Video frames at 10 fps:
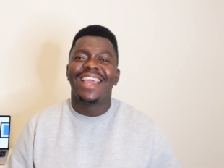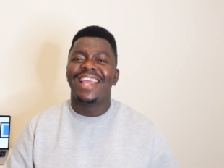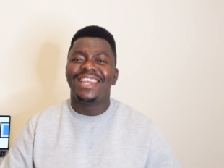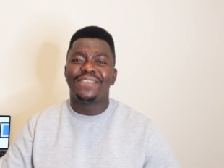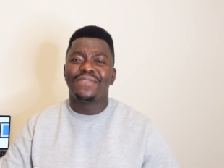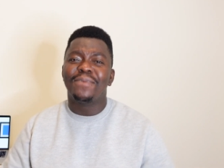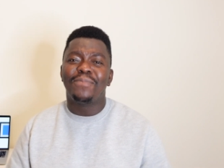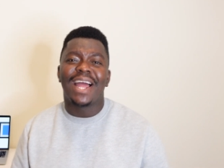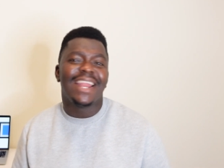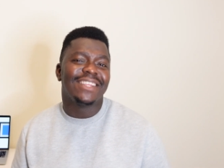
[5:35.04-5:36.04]
a different
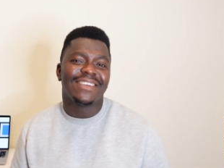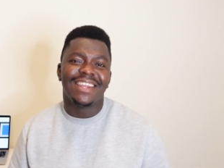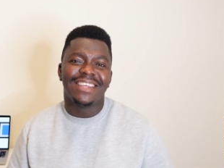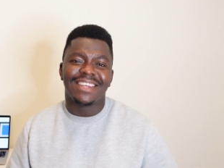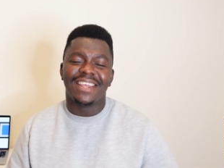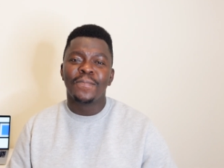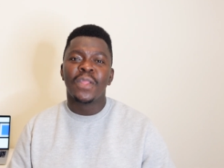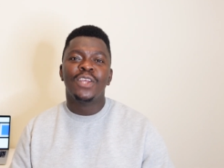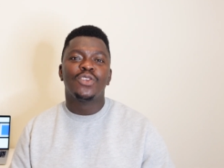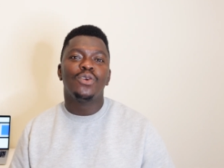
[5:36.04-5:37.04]
planet, honestly.
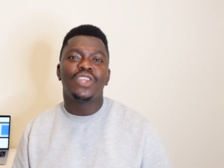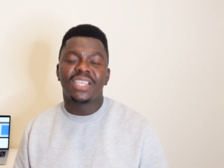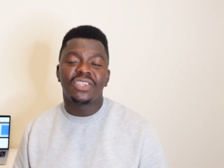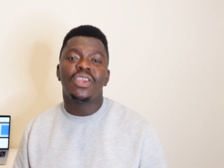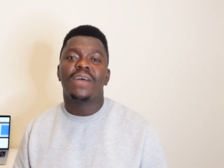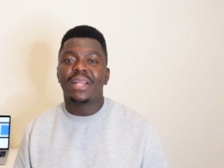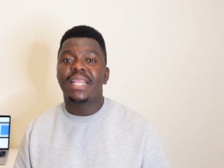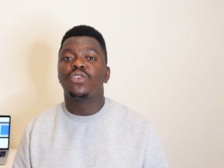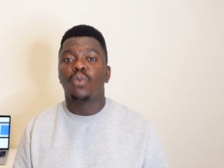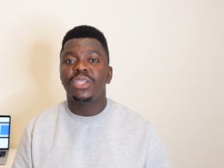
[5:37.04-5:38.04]
So just ensure you have at
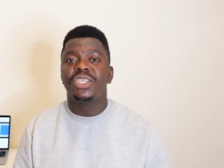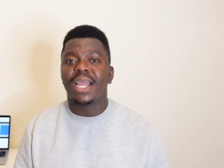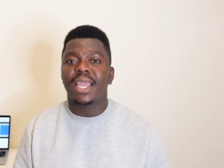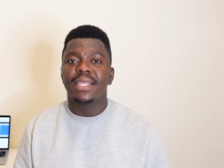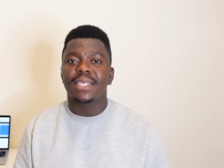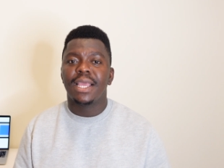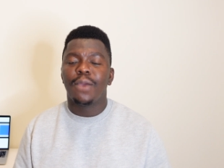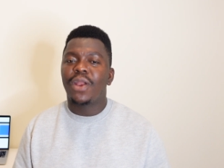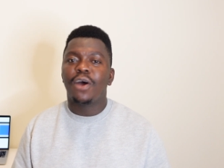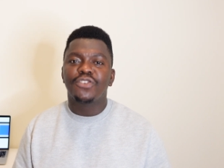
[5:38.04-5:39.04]
least one jacket.
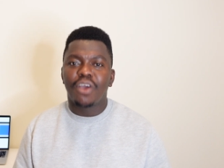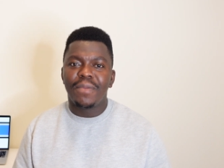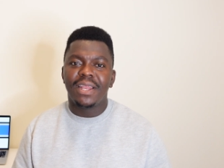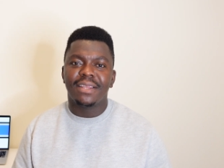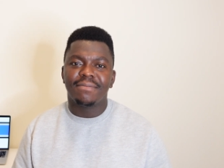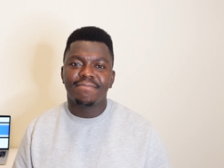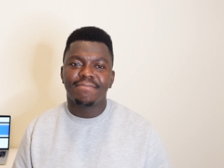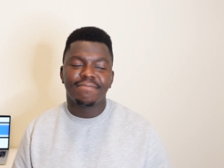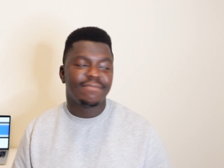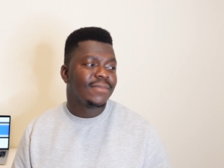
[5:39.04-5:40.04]
When I was coming in,
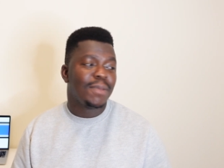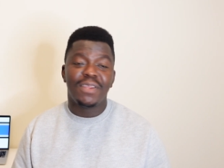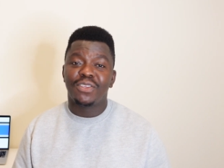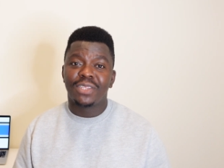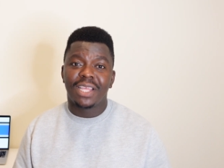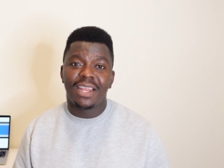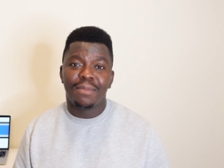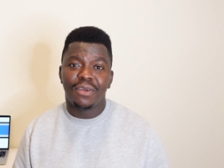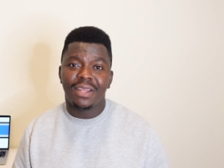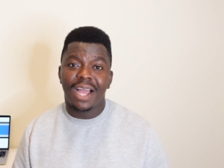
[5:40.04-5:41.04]
please don't tell
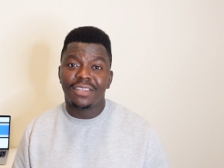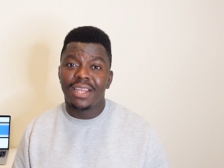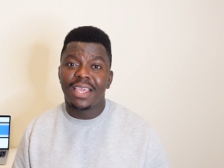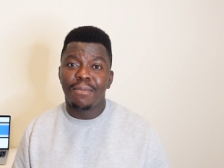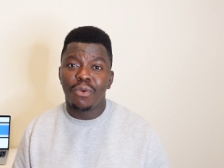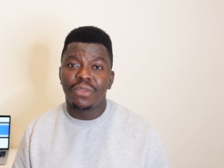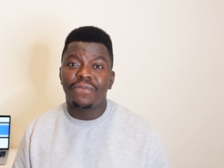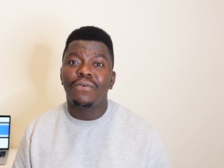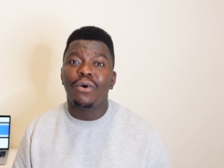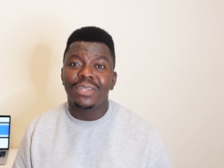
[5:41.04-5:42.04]
anybody, I actually came in with
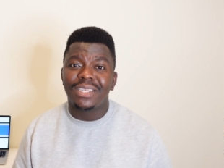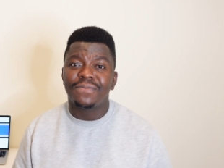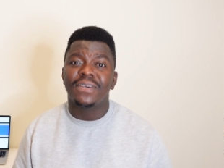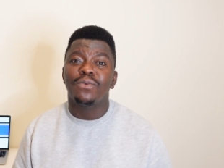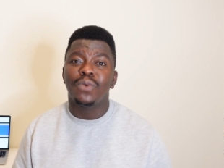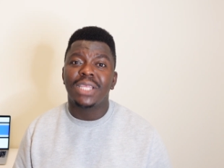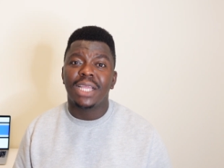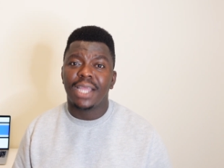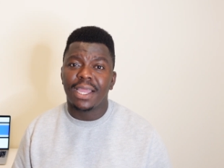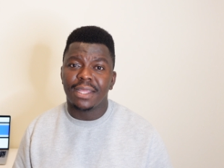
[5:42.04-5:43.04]
4 different winter
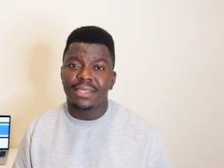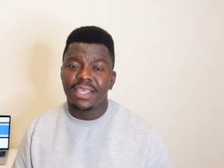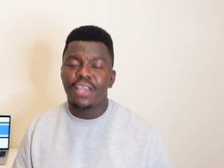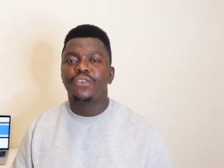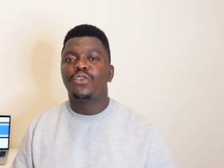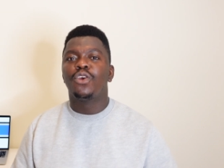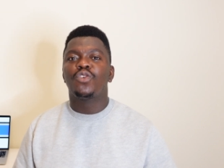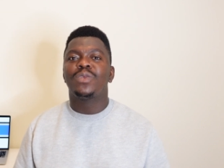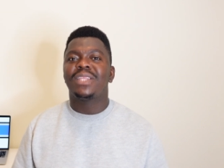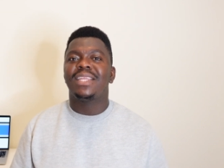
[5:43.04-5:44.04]
jackets. So
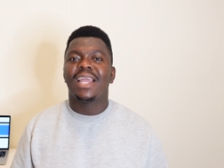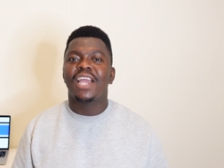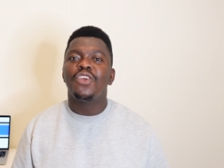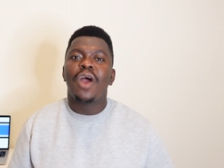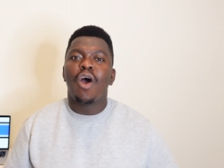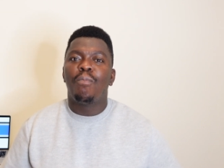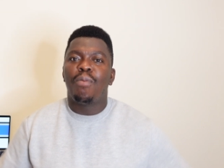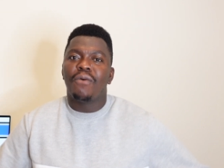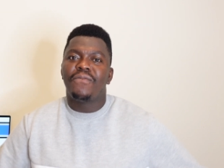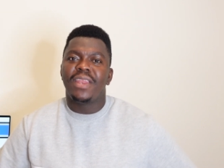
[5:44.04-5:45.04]
those winter jackets, you know how
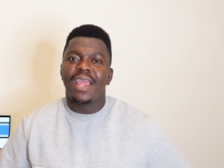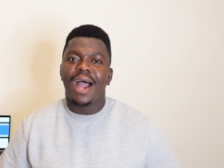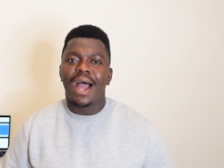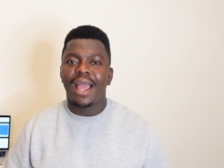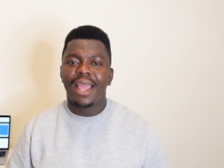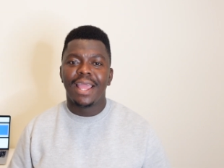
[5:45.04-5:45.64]
puffy they are,